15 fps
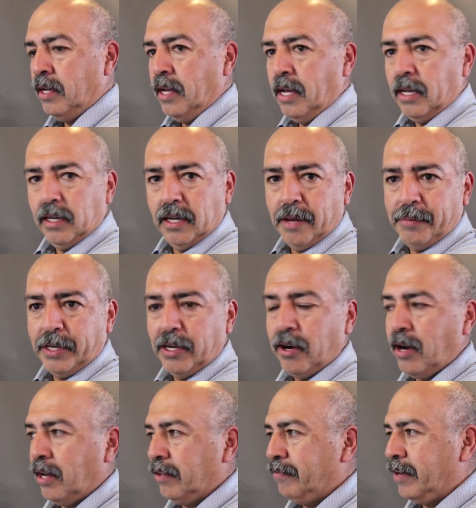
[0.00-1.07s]
let me know
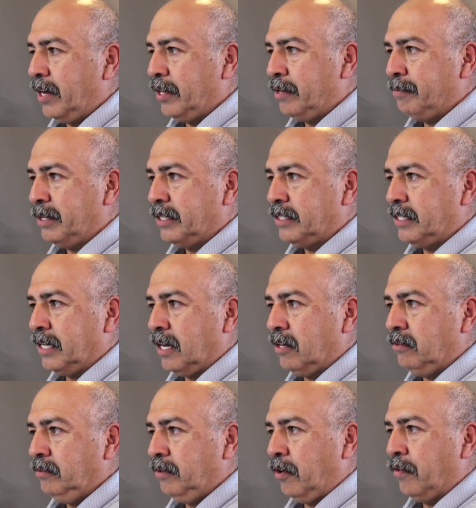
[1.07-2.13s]
how the volume is now.
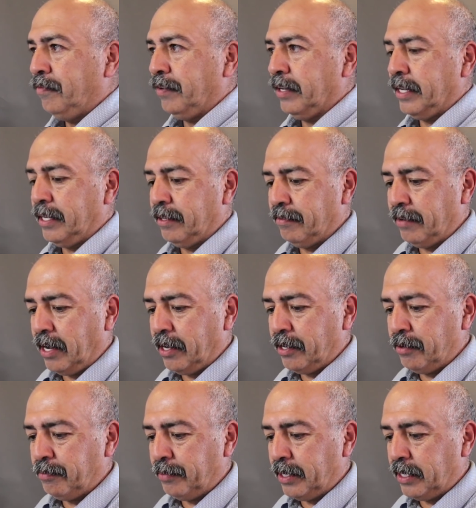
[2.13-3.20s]
Hopefully the
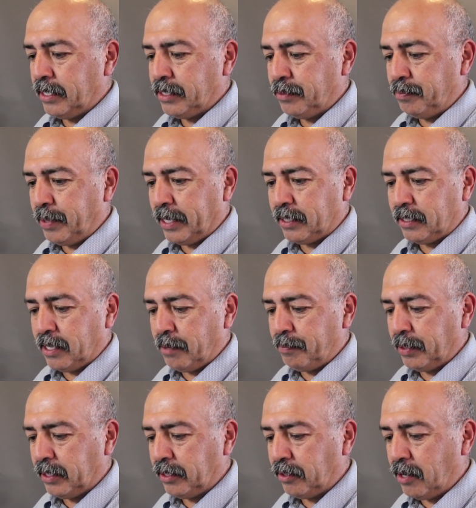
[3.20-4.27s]
volume is picked up a
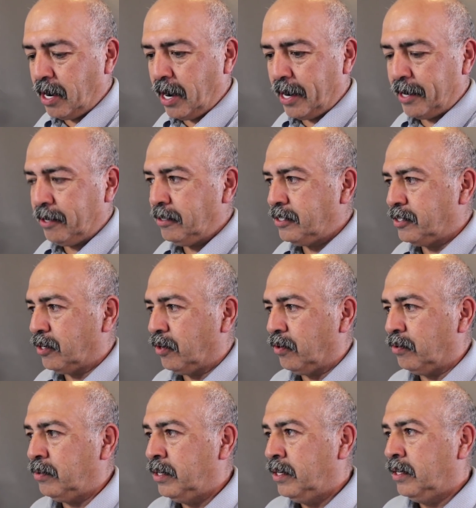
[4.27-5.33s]
little higher. So
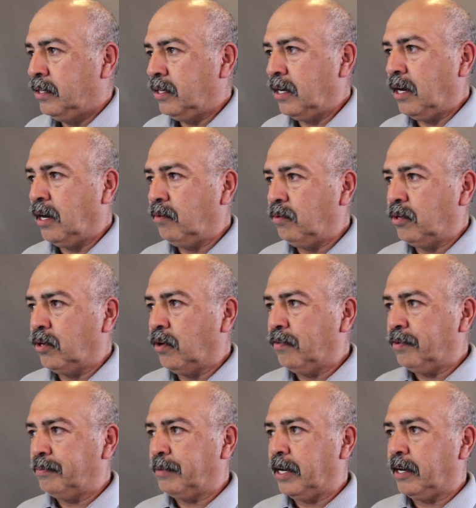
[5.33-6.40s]
we'll go
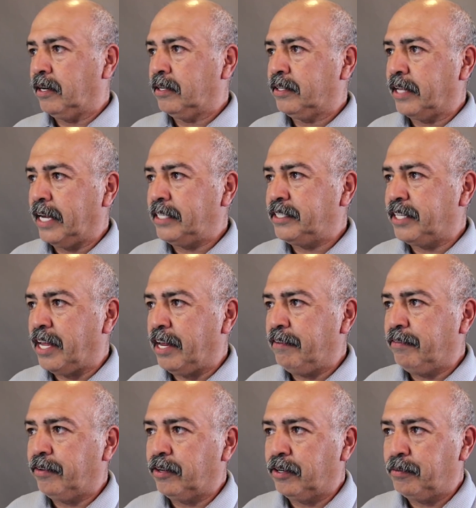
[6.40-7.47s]
from there. Thanks, Steve,
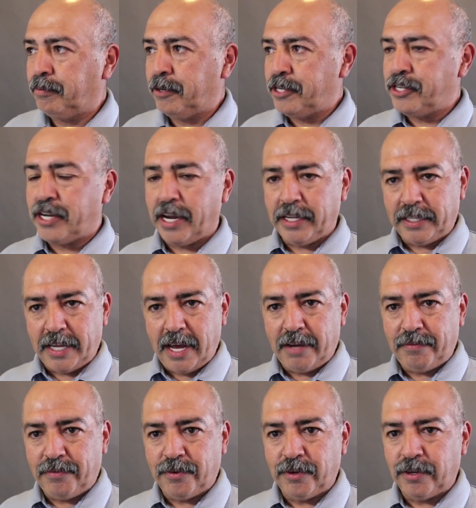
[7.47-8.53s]
for appreciate that,
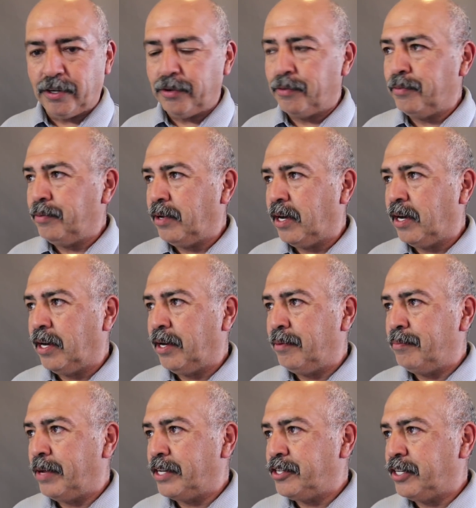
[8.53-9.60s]
for
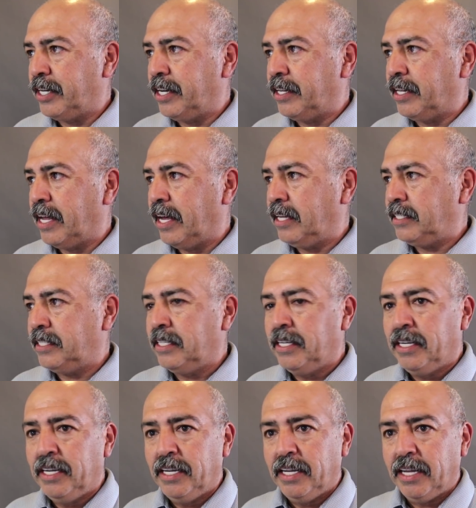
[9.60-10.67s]
mentioning that.
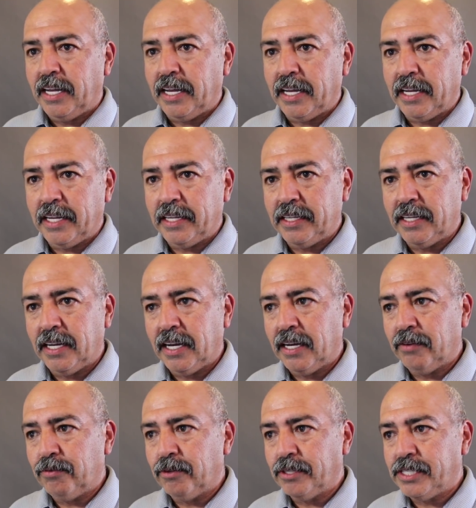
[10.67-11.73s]
And
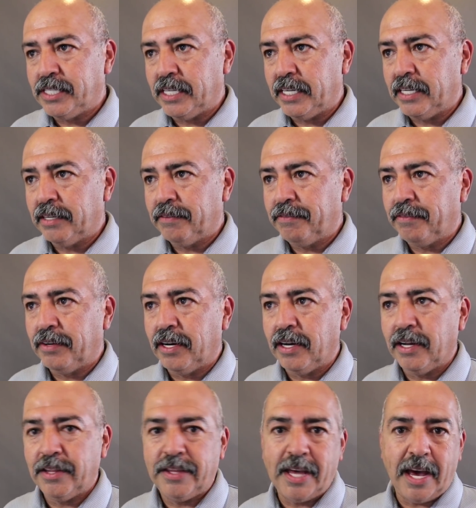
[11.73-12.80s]
we'll see if
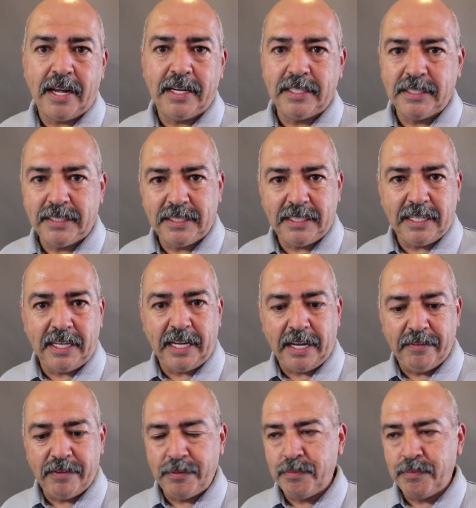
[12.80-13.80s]
that is even